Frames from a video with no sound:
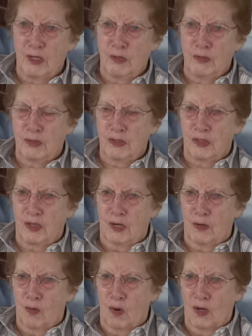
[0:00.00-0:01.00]
We used to
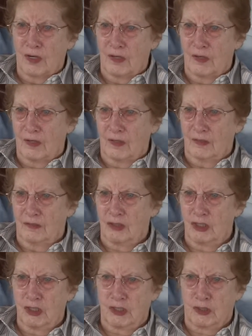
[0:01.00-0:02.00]
go on
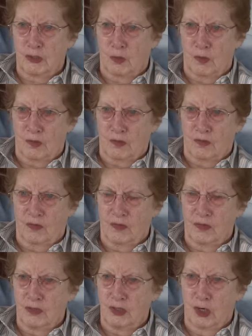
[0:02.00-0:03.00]
just short
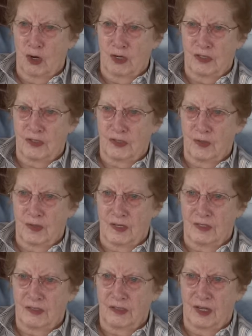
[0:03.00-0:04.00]
jaunts
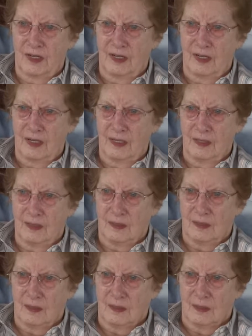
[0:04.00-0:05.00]
on a Sunday,
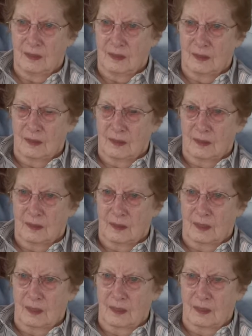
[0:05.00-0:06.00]

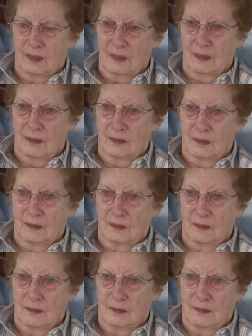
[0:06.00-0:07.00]
and
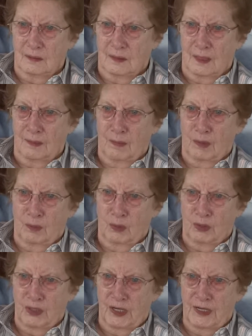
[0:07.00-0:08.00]
I
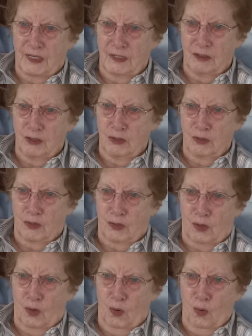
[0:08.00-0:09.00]
remember taking you to
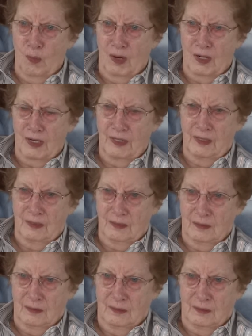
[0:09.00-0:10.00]
the coal mine.
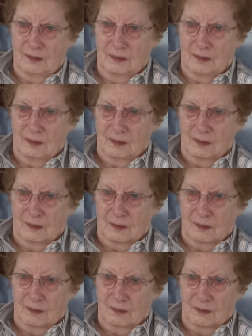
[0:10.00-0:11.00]

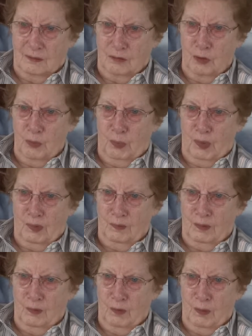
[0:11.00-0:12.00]
You
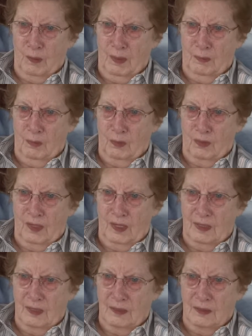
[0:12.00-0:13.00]
probably remember
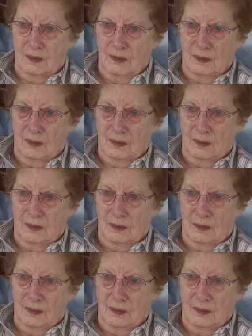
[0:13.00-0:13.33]
that.